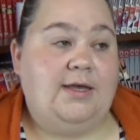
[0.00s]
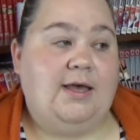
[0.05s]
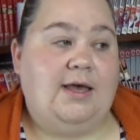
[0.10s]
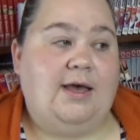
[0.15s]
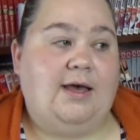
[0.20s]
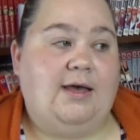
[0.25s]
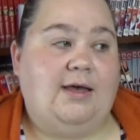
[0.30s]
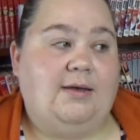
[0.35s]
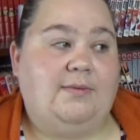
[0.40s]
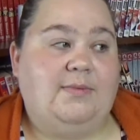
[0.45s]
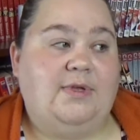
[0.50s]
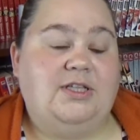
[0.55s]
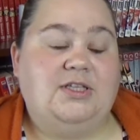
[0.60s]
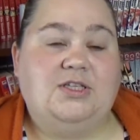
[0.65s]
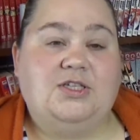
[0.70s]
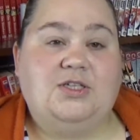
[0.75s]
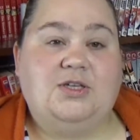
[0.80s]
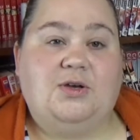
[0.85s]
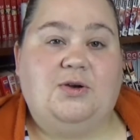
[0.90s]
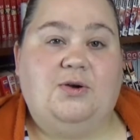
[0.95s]
And
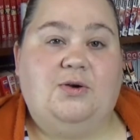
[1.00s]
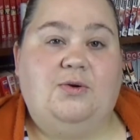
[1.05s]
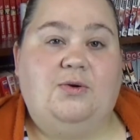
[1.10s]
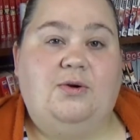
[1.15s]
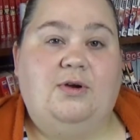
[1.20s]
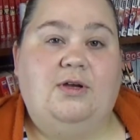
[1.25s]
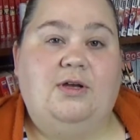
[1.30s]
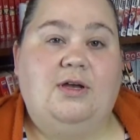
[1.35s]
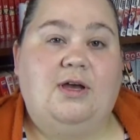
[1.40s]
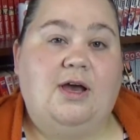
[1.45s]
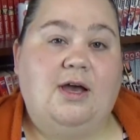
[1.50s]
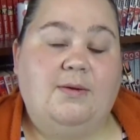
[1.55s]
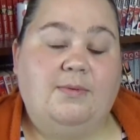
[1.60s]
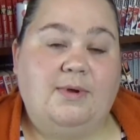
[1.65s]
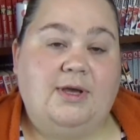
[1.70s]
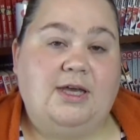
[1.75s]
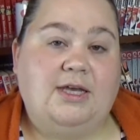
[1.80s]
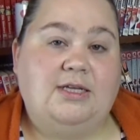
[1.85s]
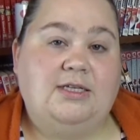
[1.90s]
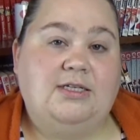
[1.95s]
so I
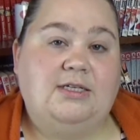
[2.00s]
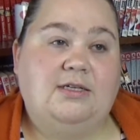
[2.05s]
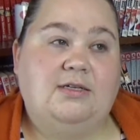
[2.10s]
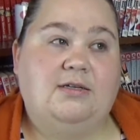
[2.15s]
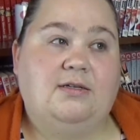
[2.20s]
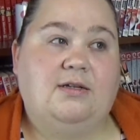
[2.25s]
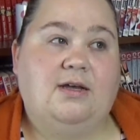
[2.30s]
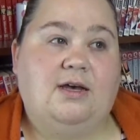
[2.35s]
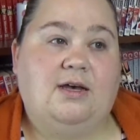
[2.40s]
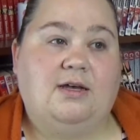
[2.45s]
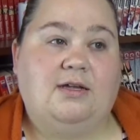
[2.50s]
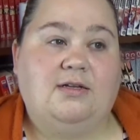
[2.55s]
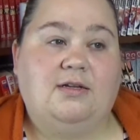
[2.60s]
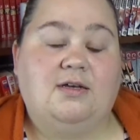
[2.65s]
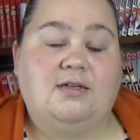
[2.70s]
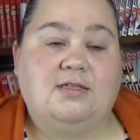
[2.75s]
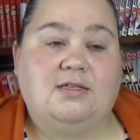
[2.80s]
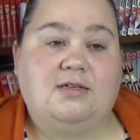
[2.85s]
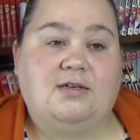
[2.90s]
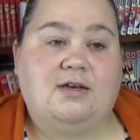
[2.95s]
read
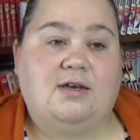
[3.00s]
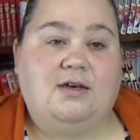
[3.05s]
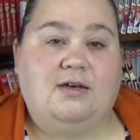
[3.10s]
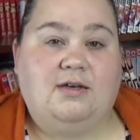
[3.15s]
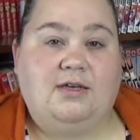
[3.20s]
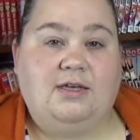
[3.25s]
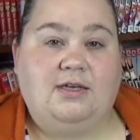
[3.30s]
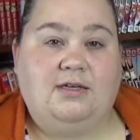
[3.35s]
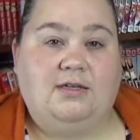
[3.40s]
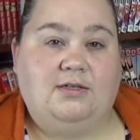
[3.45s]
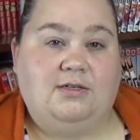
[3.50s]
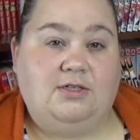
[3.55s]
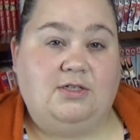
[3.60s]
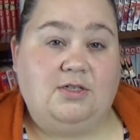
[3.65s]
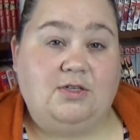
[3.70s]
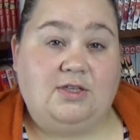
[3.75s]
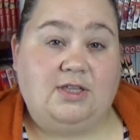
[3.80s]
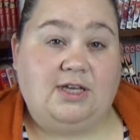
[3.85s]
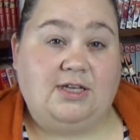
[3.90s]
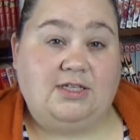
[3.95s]
Nausicaa in
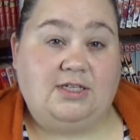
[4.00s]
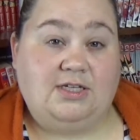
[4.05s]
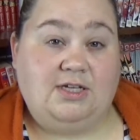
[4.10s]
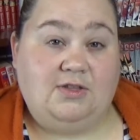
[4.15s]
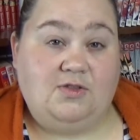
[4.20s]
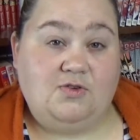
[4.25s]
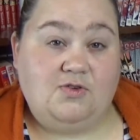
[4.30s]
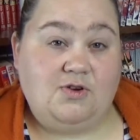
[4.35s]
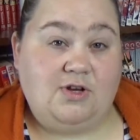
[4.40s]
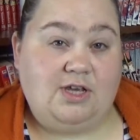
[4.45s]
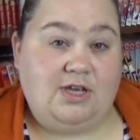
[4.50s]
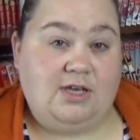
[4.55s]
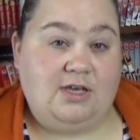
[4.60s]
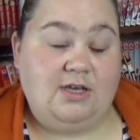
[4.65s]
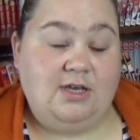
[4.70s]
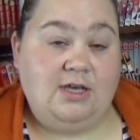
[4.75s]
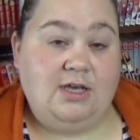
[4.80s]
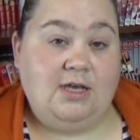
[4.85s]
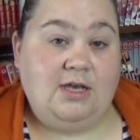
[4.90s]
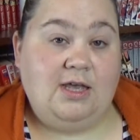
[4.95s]
2003,
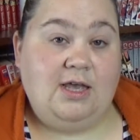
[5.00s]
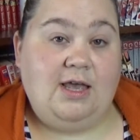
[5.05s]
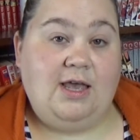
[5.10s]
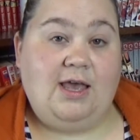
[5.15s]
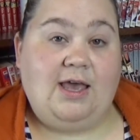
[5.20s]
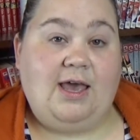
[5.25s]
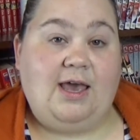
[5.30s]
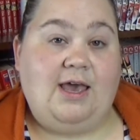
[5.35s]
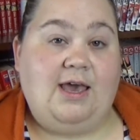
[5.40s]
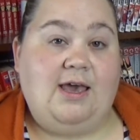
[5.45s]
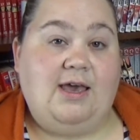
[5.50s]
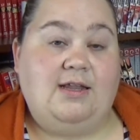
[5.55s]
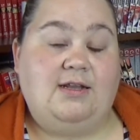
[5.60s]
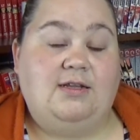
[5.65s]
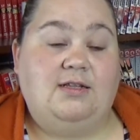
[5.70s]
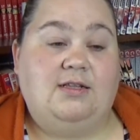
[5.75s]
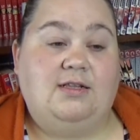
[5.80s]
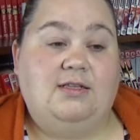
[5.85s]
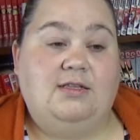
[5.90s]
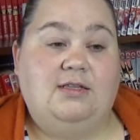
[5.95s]
and
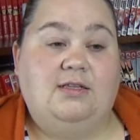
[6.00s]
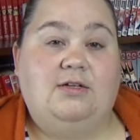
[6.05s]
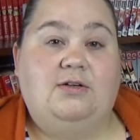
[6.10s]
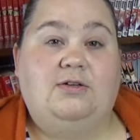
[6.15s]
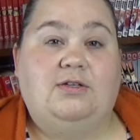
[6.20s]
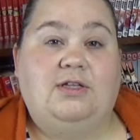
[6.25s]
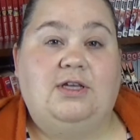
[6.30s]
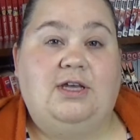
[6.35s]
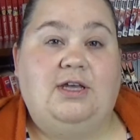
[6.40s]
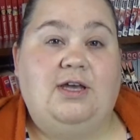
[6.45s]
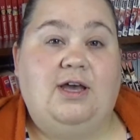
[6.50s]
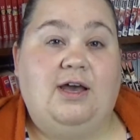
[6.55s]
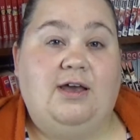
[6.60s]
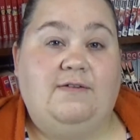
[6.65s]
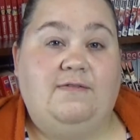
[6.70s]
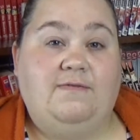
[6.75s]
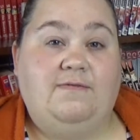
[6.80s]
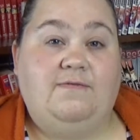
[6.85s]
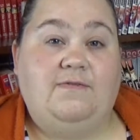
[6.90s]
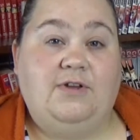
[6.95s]
literally I
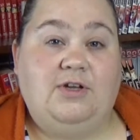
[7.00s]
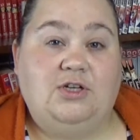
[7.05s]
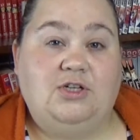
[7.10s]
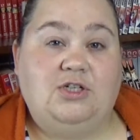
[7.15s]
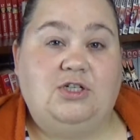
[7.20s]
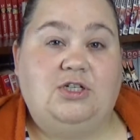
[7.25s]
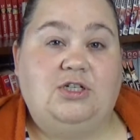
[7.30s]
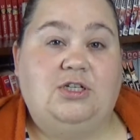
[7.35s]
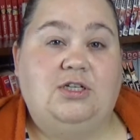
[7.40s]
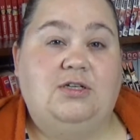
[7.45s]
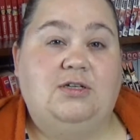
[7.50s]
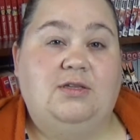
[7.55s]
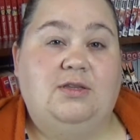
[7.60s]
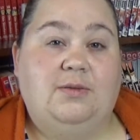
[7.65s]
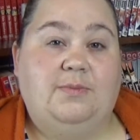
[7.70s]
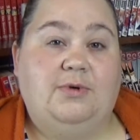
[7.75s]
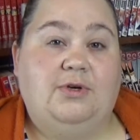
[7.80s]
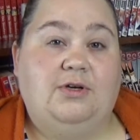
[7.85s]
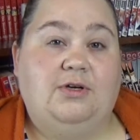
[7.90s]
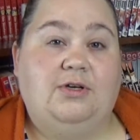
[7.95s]
finished the
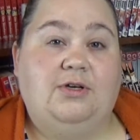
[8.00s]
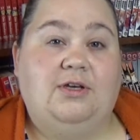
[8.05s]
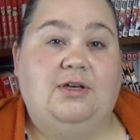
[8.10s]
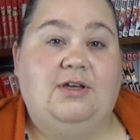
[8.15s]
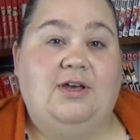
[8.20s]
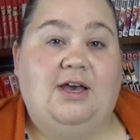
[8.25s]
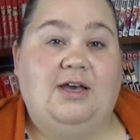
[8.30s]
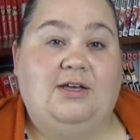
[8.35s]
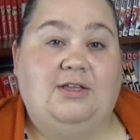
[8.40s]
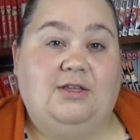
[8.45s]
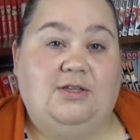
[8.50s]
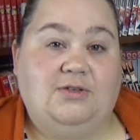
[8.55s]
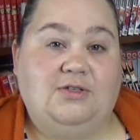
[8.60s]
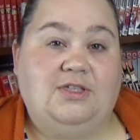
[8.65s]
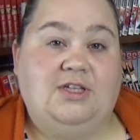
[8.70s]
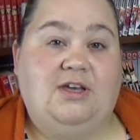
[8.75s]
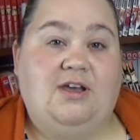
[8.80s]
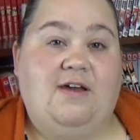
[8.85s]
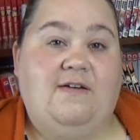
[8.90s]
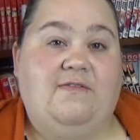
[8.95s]
book, I closed
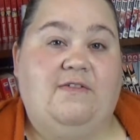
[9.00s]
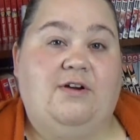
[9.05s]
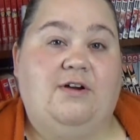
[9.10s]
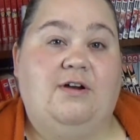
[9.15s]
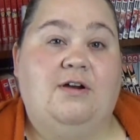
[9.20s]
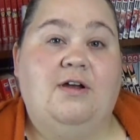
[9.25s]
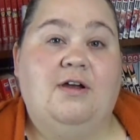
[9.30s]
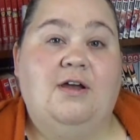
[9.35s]
the cover,